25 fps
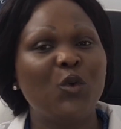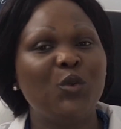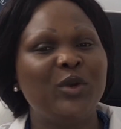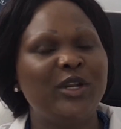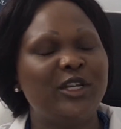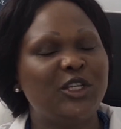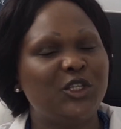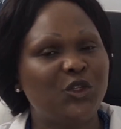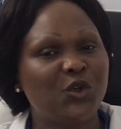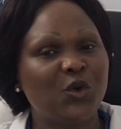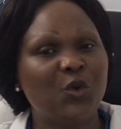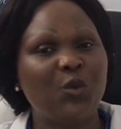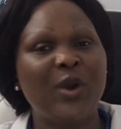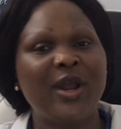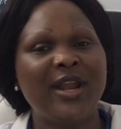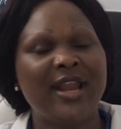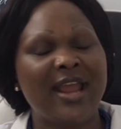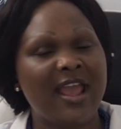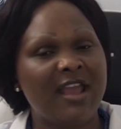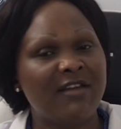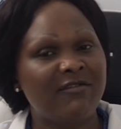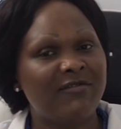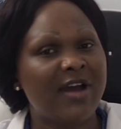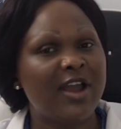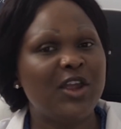with you
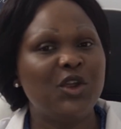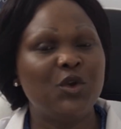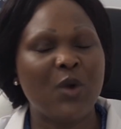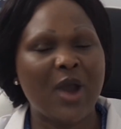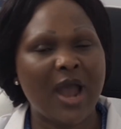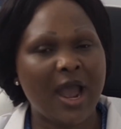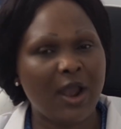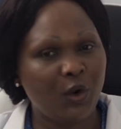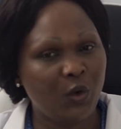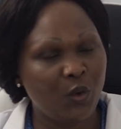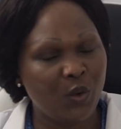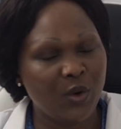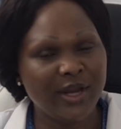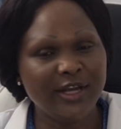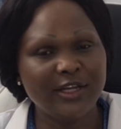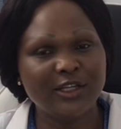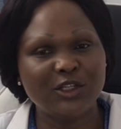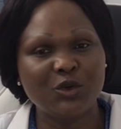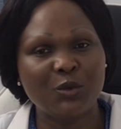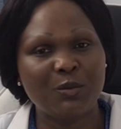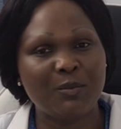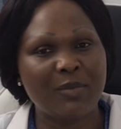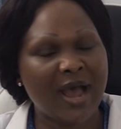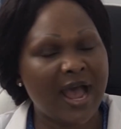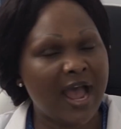whenever you are going
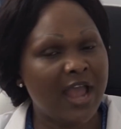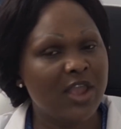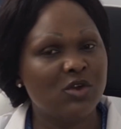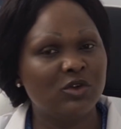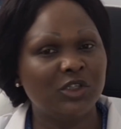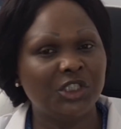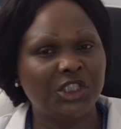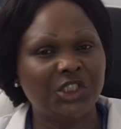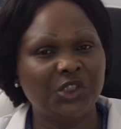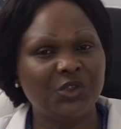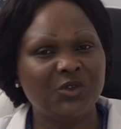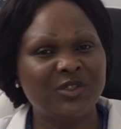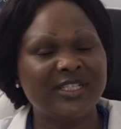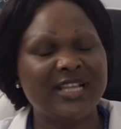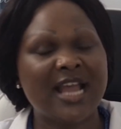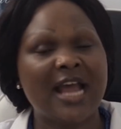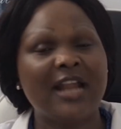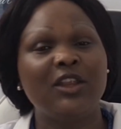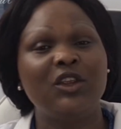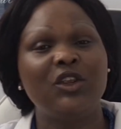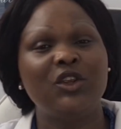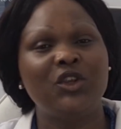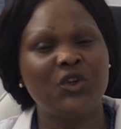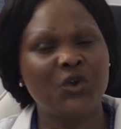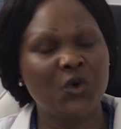to buy your shoes,
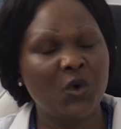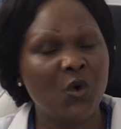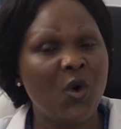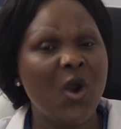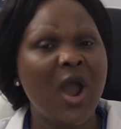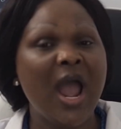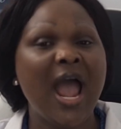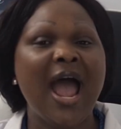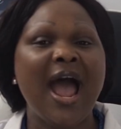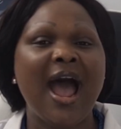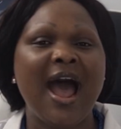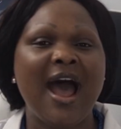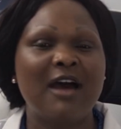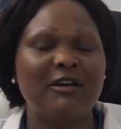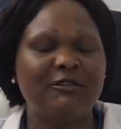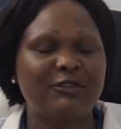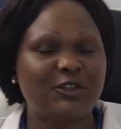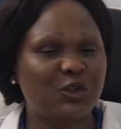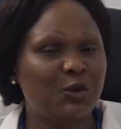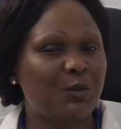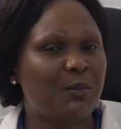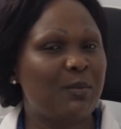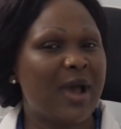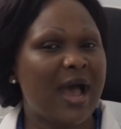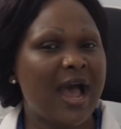that you have
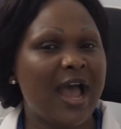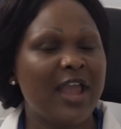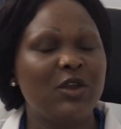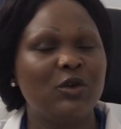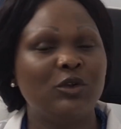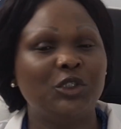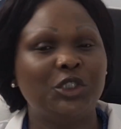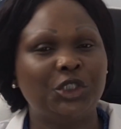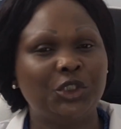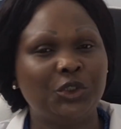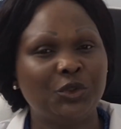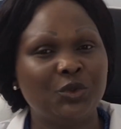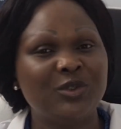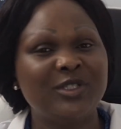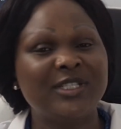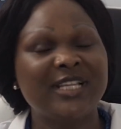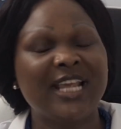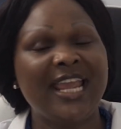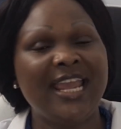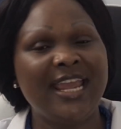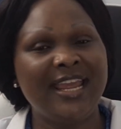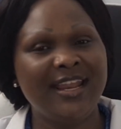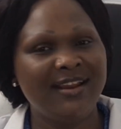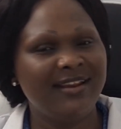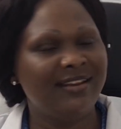to buy your shoes
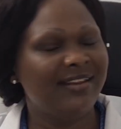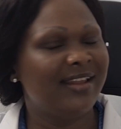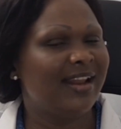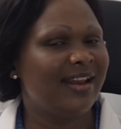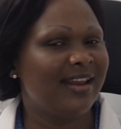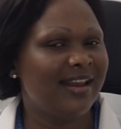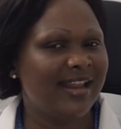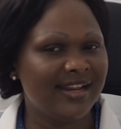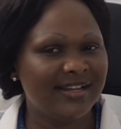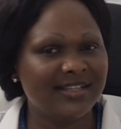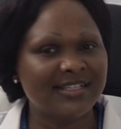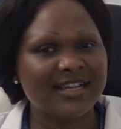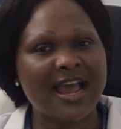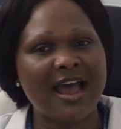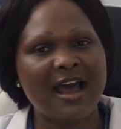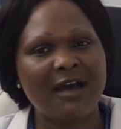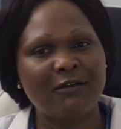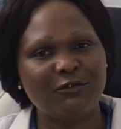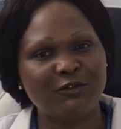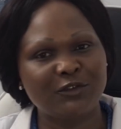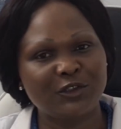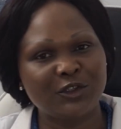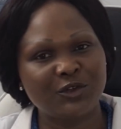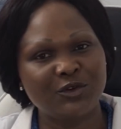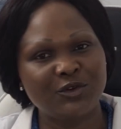in the late
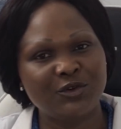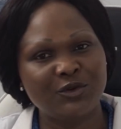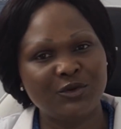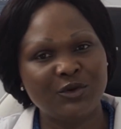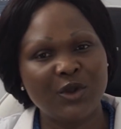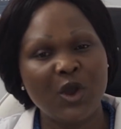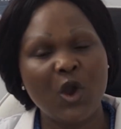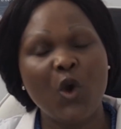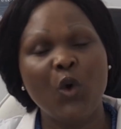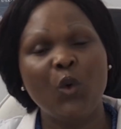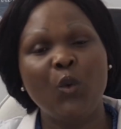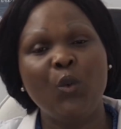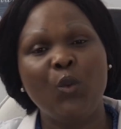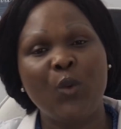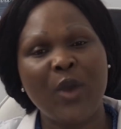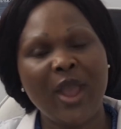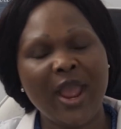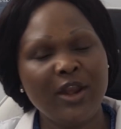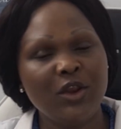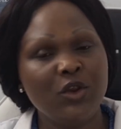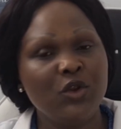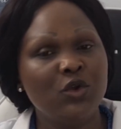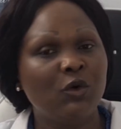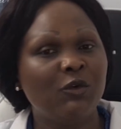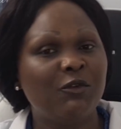afternoon
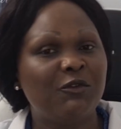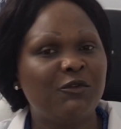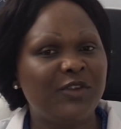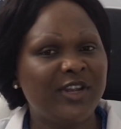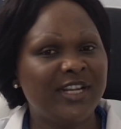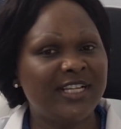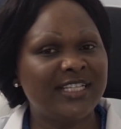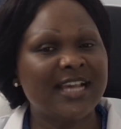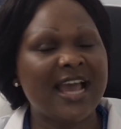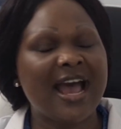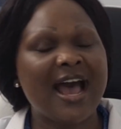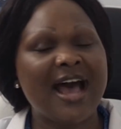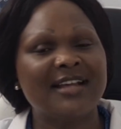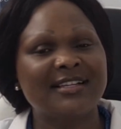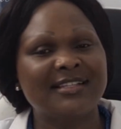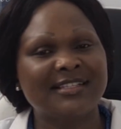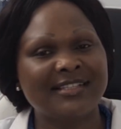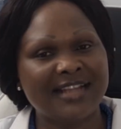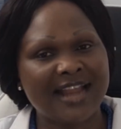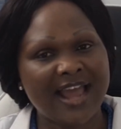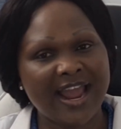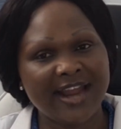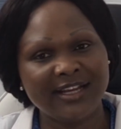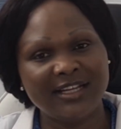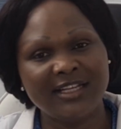when your feet are
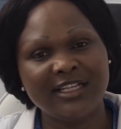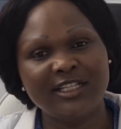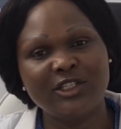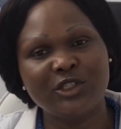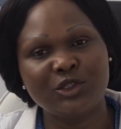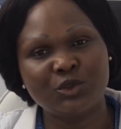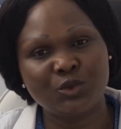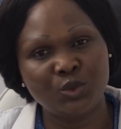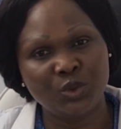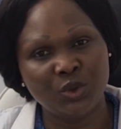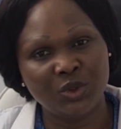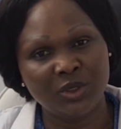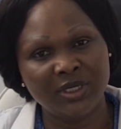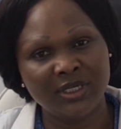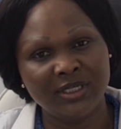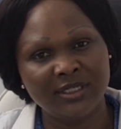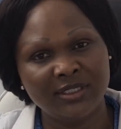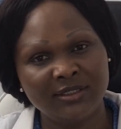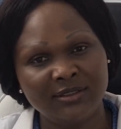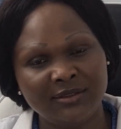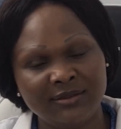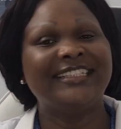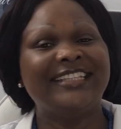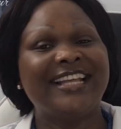slightly swollen.